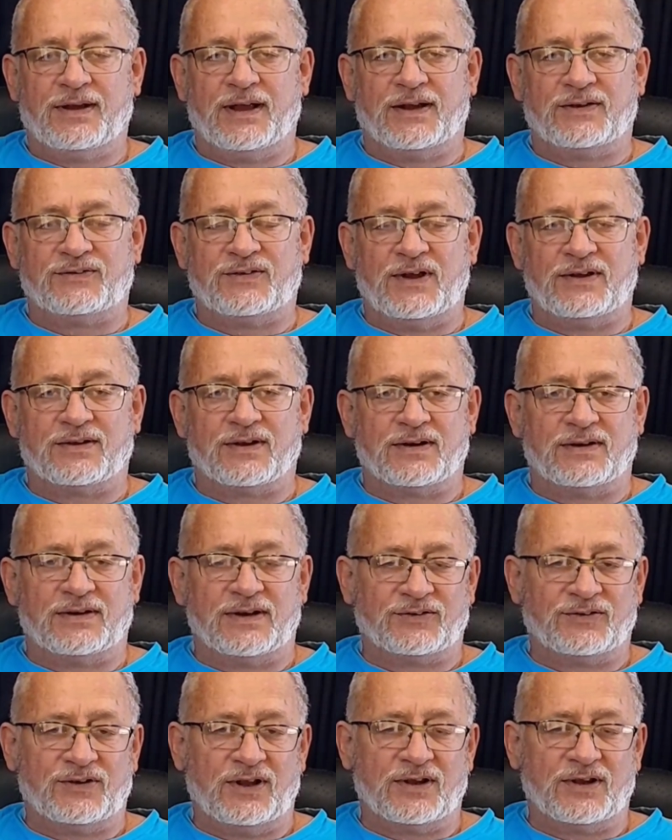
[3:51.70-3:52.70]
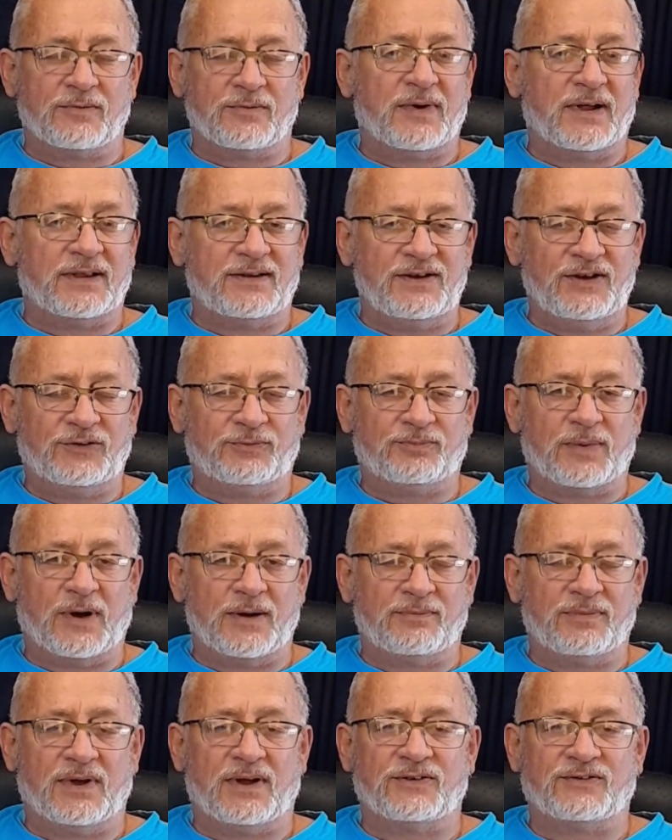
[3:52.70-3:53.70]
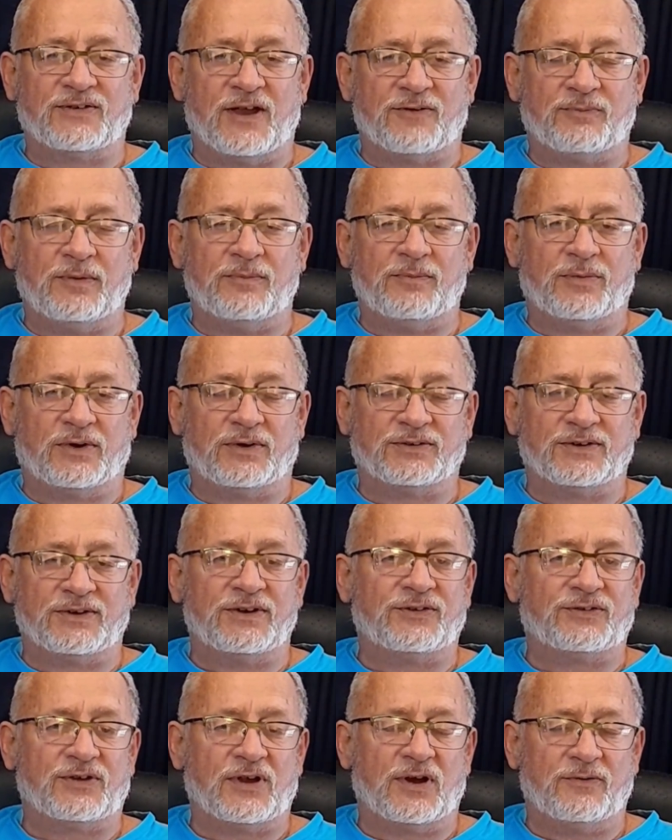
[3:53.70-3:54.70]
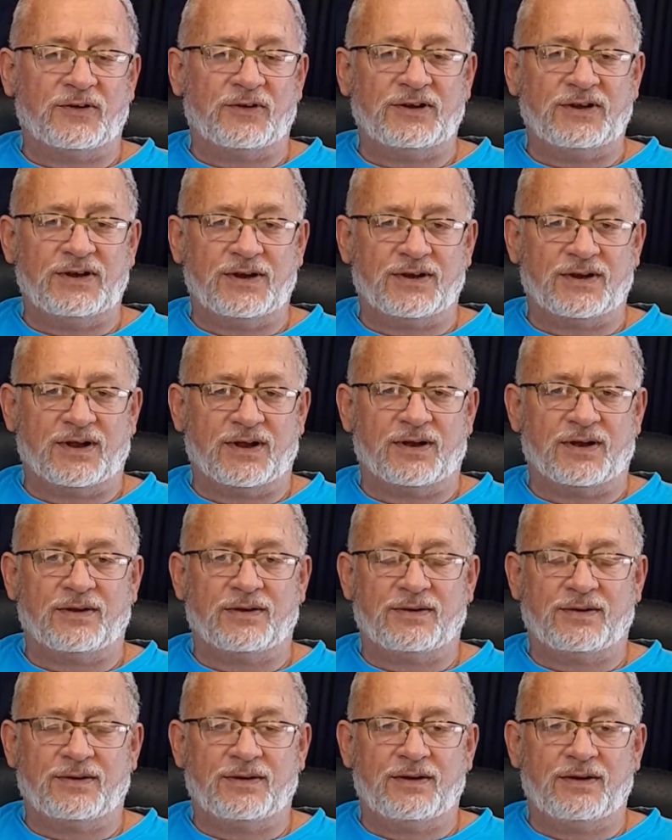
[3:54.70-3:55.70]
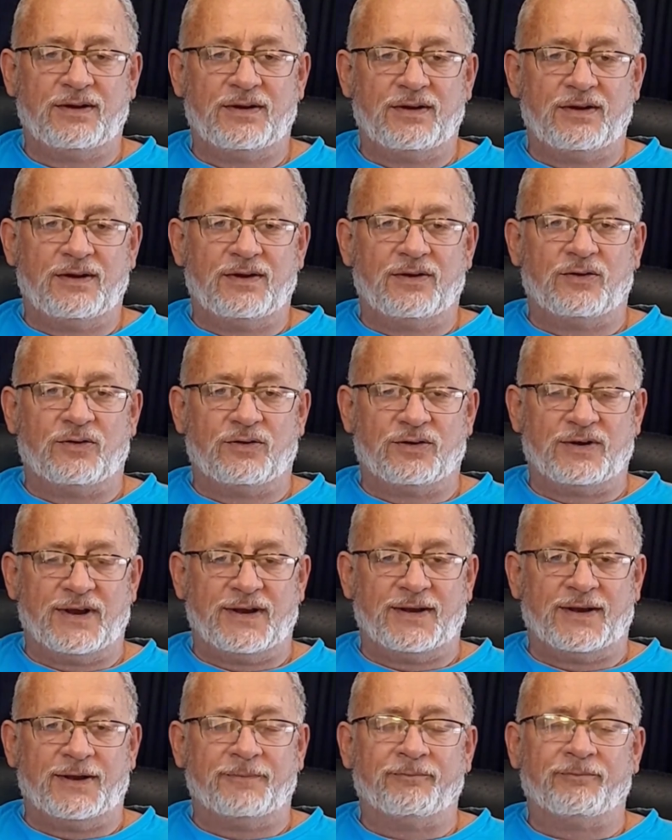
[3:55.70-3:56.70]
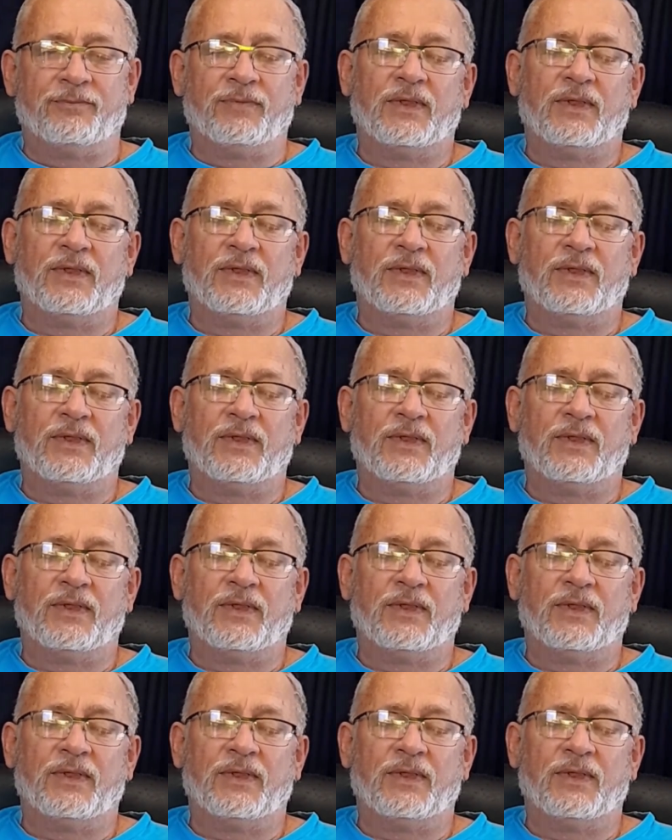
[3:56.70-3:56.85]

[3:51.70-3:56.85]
etc. and etc. But these pipelines have been built in the Soviet era already,